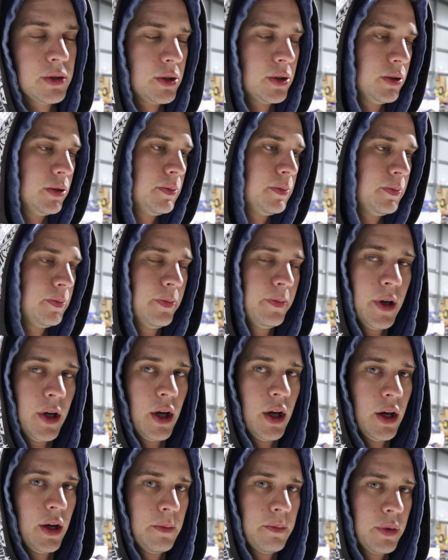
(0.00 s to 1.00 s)
should
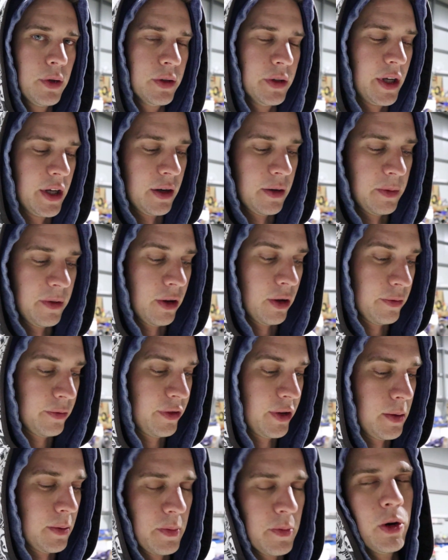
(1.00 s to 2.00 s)
pull down a
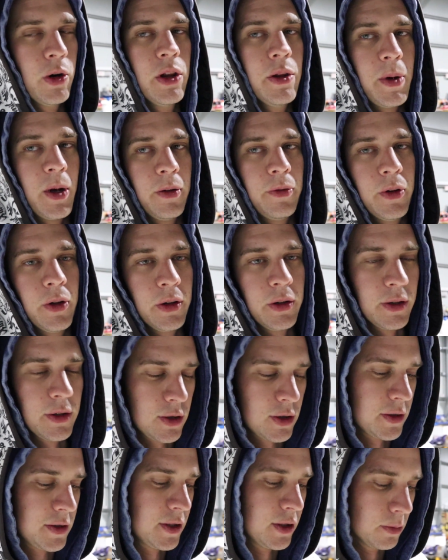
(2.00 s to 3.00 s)
fair bit more on the manifold and it
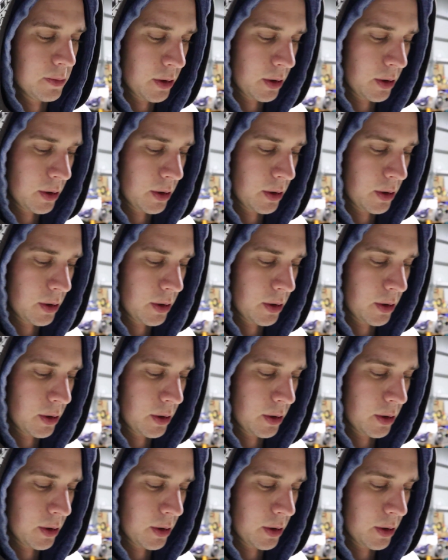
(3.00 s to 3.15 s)
should seal